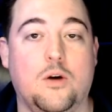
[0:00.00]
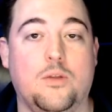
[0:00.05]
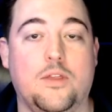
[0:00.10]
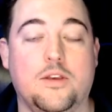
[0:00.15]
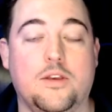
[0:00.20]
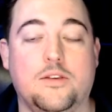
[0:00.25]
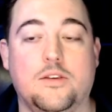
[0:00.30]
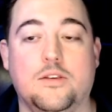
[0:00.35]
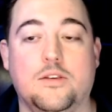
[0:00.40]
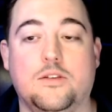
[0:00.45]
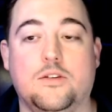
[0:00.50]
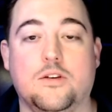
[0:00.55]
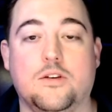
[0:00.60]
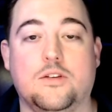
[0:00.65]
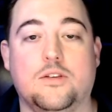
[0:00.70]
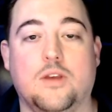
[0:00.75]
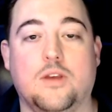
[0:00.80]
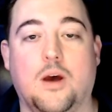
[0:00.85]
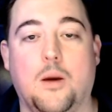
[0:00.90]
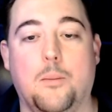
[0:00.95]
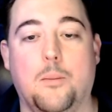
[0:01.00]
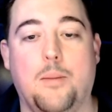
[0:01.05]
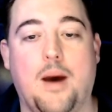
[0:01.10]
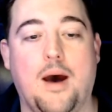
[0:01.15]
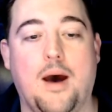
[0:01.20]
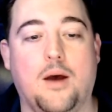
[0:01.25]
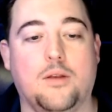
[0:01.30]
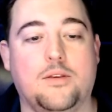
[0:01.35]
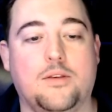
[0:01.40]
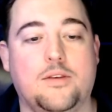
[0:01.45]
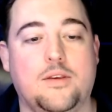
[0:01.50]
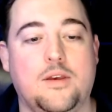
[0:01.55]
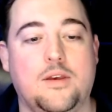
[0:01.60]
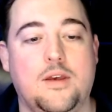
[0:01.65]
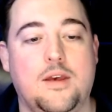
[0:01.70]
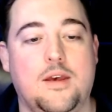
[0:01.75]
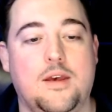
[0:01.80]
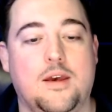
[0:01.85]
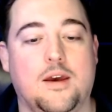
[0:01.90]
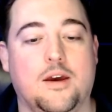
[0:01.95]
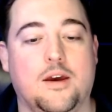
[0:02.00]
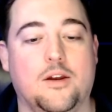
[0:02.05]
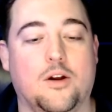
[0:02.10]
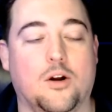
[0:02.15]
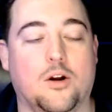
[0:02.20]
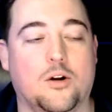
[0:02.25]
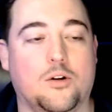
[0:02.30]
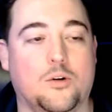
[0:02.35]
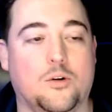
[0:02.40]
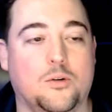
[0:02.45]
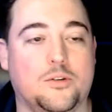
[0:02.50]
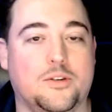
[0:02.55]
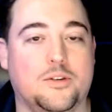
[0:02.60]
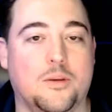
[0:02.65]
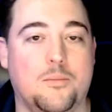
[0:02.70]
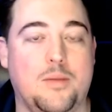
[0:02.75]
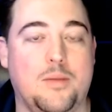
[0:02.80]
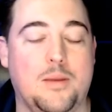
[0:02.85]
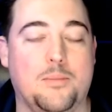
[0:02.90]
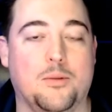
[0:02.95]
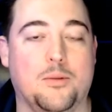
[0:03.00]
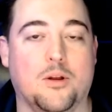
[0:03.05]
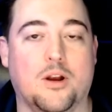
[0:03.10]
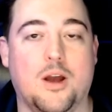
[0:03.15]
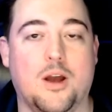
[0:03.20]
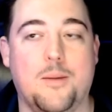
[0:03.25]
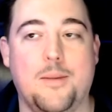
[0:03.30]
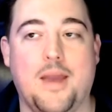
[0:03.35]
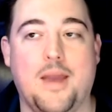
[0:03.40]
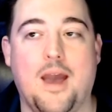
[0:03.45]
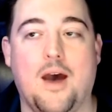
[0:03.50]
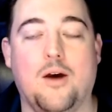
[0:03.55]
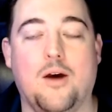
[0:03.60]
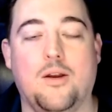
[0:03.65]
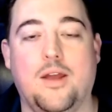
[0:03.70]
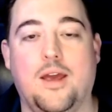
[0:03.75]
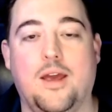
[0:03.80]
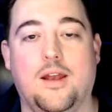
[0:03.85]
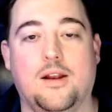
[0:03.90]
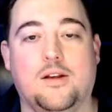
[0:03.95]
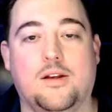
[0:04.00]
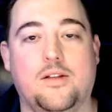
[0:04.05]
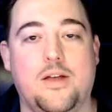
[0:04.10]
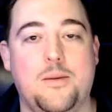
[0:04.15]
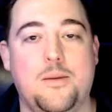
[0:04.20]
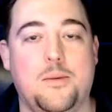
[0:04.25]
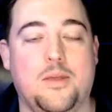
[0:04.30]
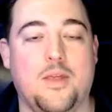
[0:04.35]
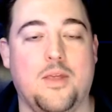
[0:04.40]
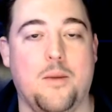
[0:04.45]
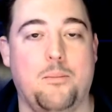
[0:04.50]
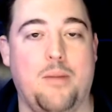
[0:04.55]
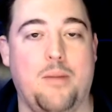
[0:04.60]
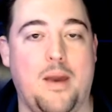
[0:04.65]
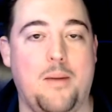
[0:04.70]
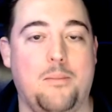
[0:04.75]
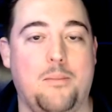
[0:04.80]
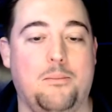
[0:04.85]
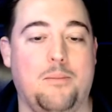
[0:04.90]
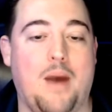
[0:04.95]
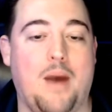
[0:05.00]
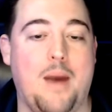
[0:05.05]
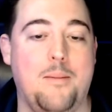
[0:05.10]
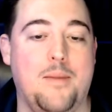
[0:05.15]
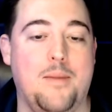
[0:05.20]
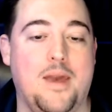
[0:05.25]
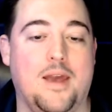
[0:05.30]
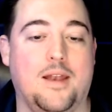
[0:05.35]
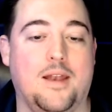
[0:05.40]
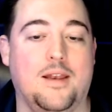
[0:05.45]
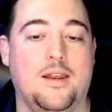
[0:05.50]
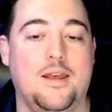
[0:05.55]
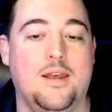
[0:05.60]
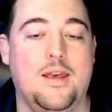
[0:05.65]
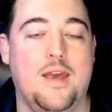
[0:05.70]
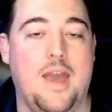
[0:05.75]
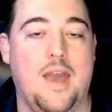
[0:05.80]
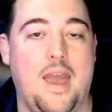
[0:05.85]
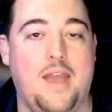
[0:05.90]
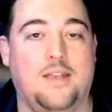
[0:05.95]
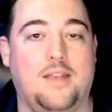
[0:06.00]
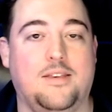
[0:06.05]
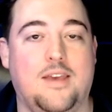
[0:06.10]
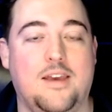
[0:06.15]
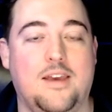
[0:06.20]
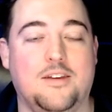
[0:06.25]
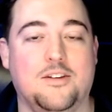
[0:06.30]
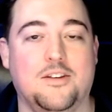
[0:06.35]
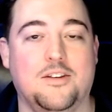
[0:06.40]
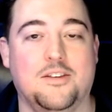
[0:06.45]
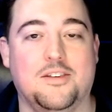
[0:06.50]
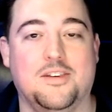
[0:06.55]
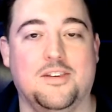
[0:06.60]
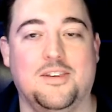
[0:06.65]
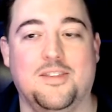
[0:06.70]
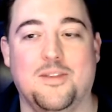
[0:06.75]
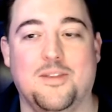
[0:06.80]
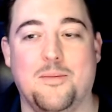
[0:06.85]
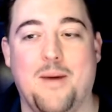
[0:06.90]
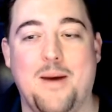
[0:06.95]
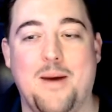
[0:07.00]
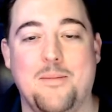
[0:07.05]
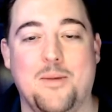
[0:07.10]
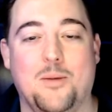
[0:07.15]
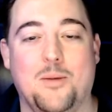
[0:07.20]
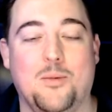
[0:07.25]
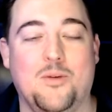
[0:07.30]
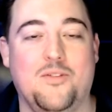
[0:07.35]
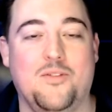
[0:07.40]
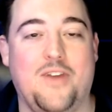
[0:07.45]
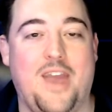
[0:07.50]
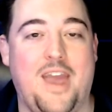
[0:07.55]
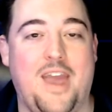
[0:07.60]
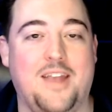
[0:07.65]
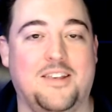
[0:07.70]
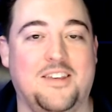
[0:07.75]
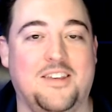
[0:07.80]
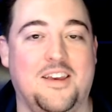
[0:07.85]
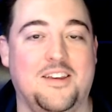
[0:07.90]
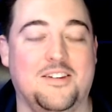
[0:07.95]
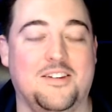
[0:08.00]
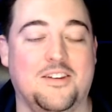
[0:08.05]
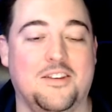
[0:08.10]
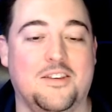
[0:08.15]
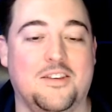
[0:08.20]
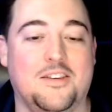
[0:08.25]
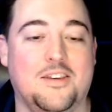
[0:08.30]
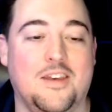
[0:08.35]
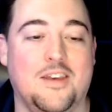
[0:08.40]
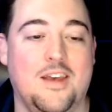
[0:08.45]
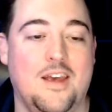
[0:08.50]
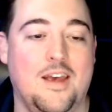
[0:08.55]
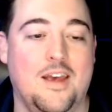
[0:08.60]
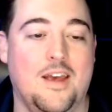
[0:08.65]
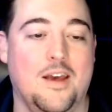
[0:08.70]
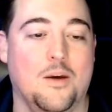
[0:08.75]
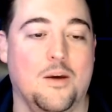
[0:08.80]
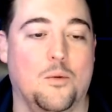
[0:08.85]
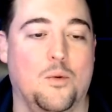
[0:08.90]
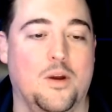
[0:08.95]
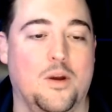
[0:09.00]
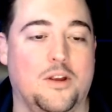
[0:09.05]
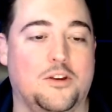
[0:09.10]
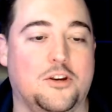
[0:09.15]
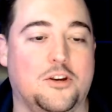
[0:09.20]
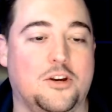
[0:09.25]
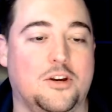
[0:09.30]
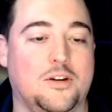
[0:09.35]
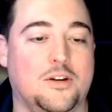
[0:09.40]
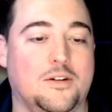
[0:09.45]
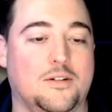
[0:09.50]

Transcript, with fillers: This is just about an article, some people are coming out and claiming that Bat- Batman hates Asians, the Batman movie hates Asians, which,